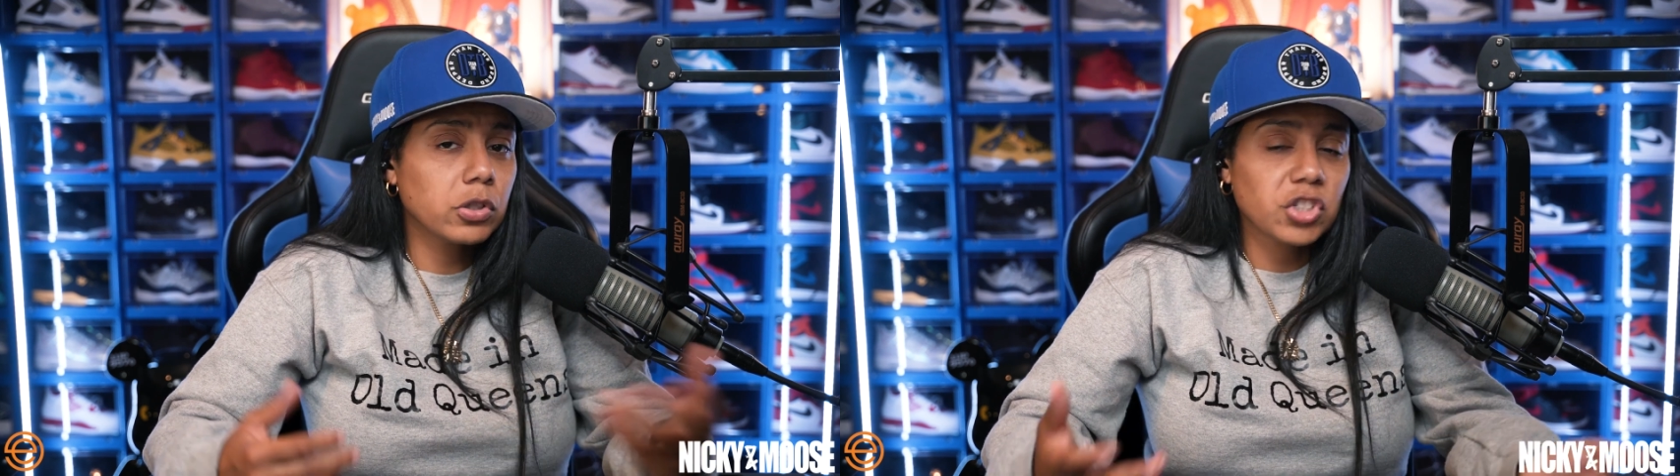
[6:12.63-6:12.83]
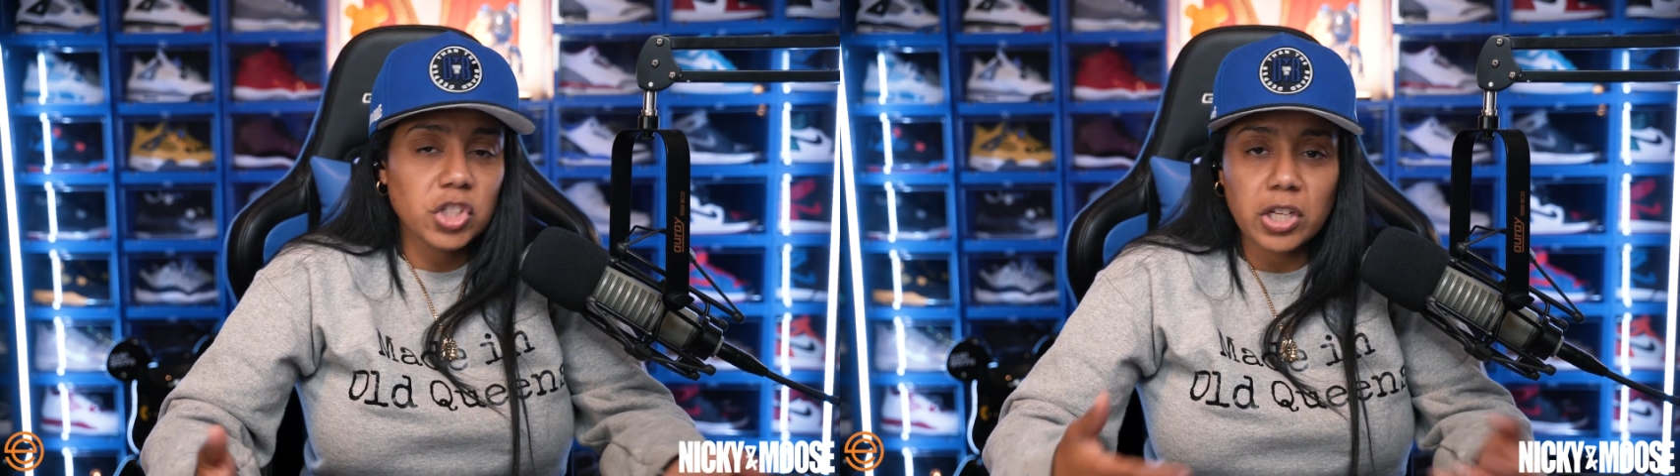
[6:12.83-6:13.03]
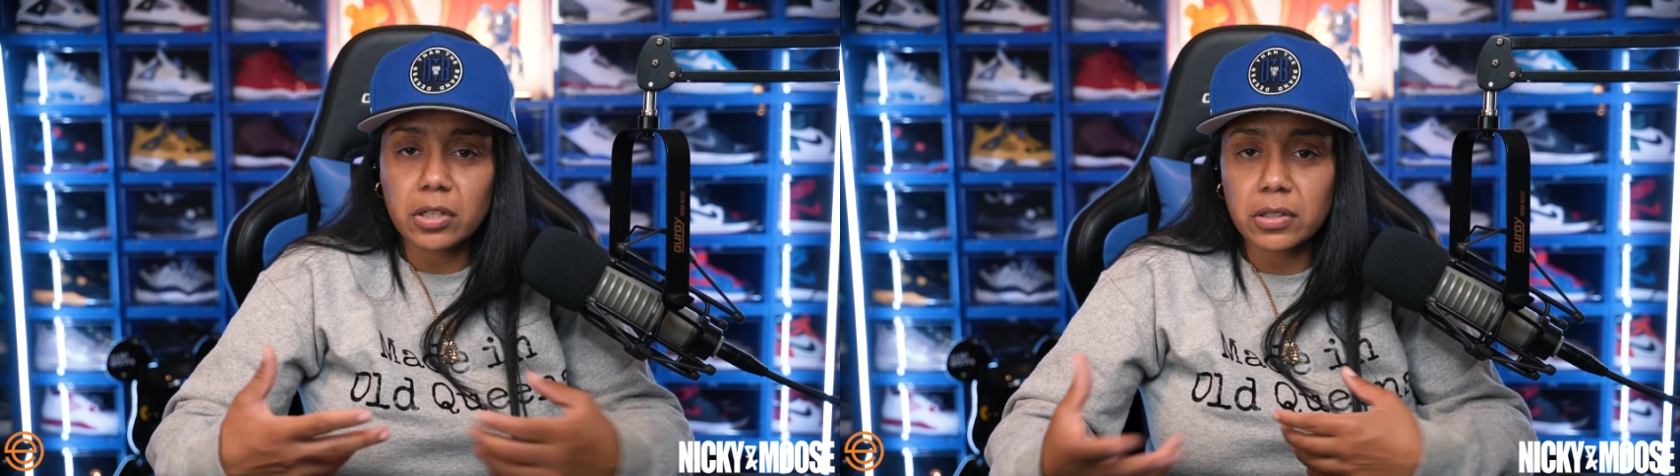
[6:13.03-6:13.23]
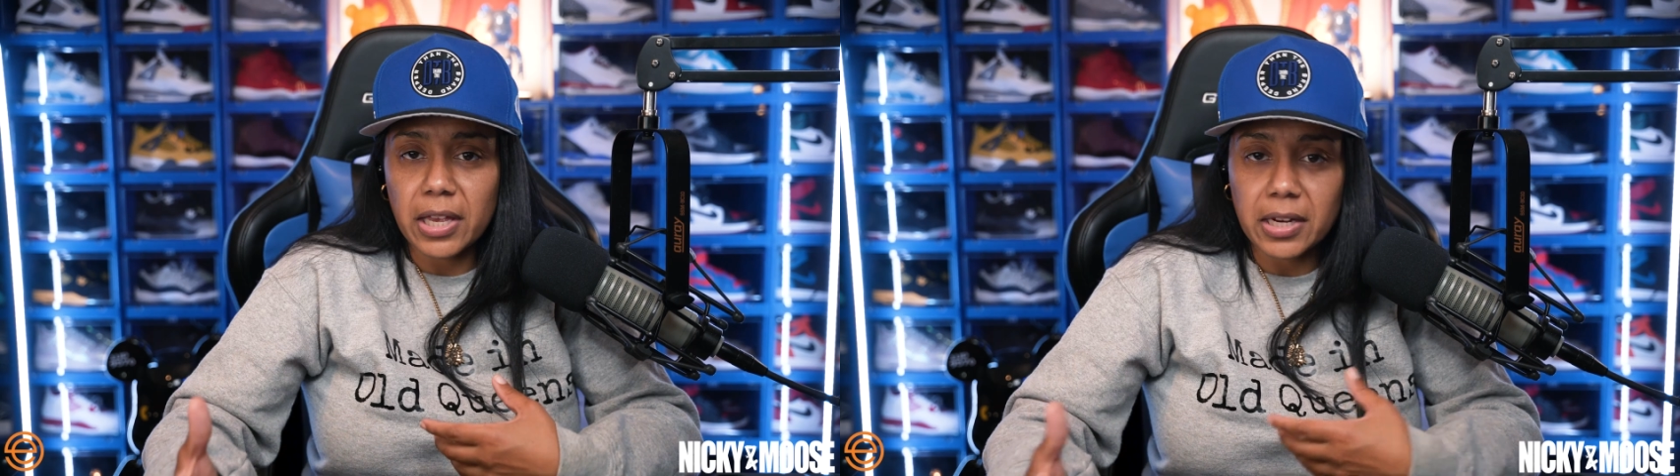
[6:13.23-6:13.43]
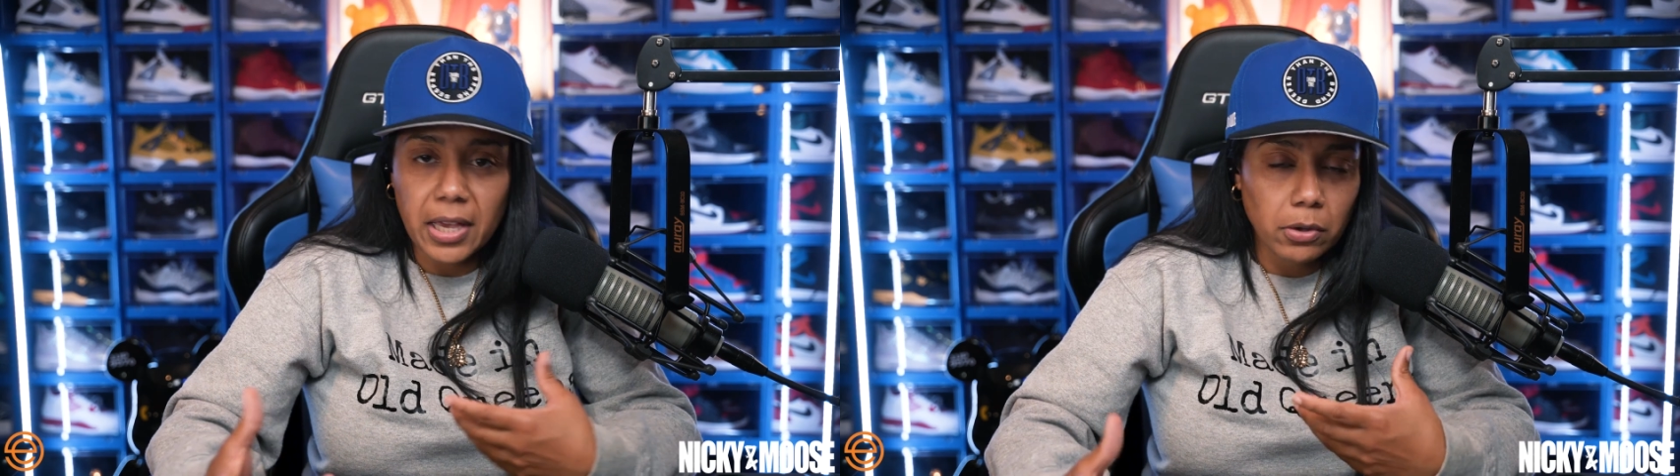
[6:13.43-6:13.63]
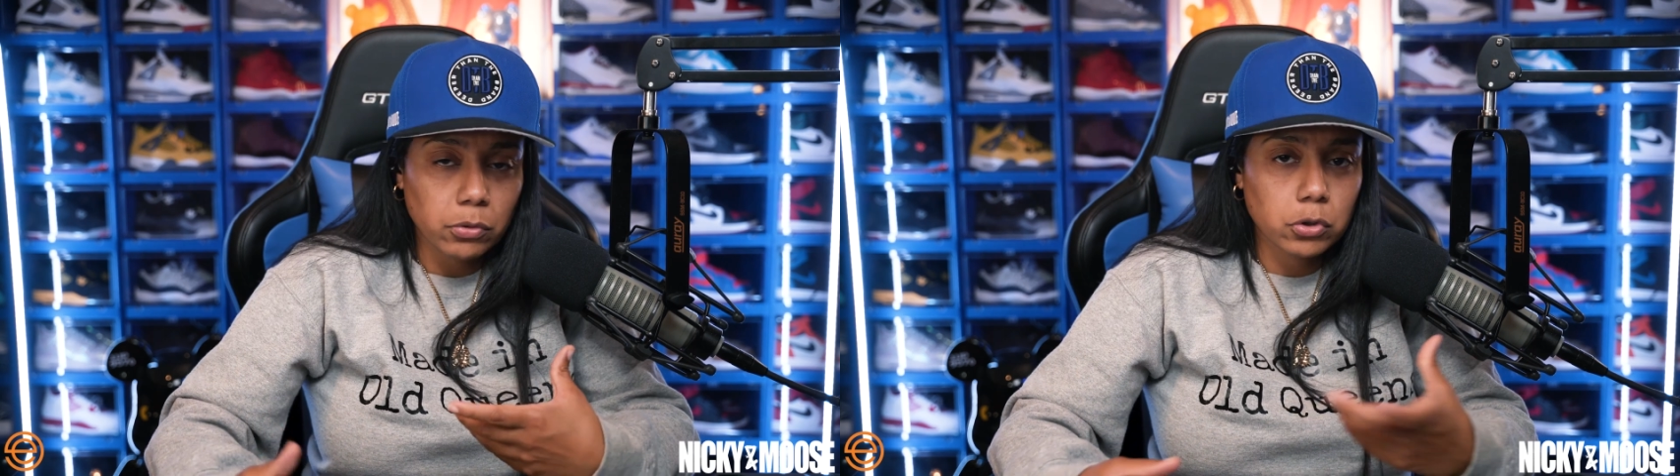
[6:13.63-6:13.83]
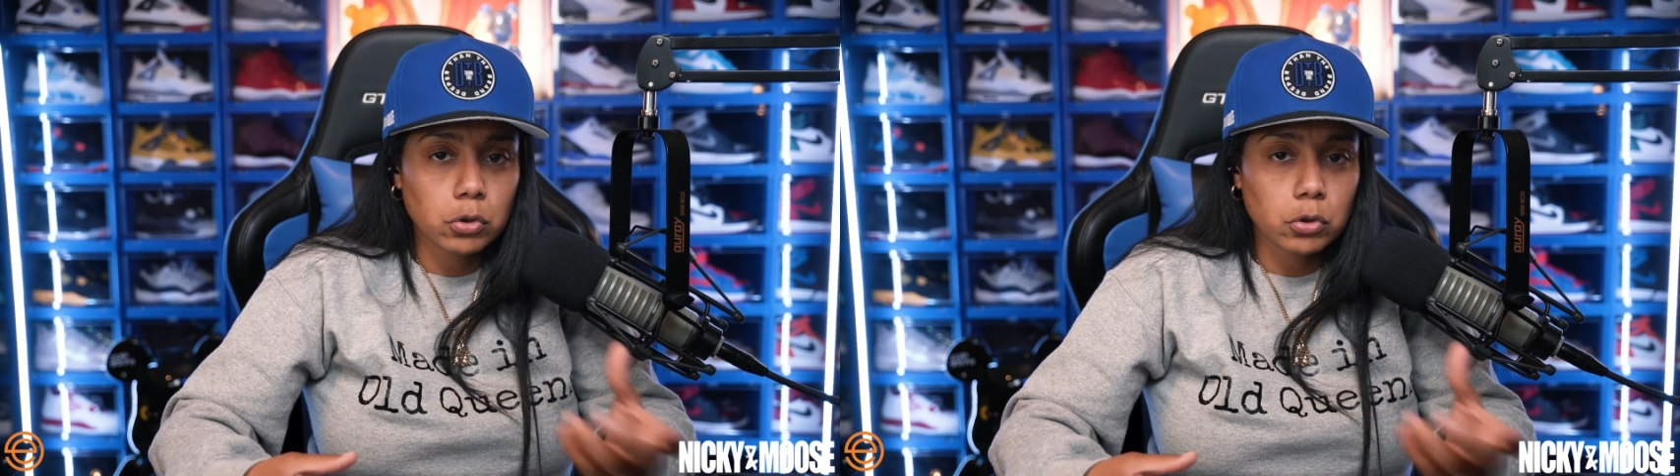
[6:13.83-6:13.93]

could share that out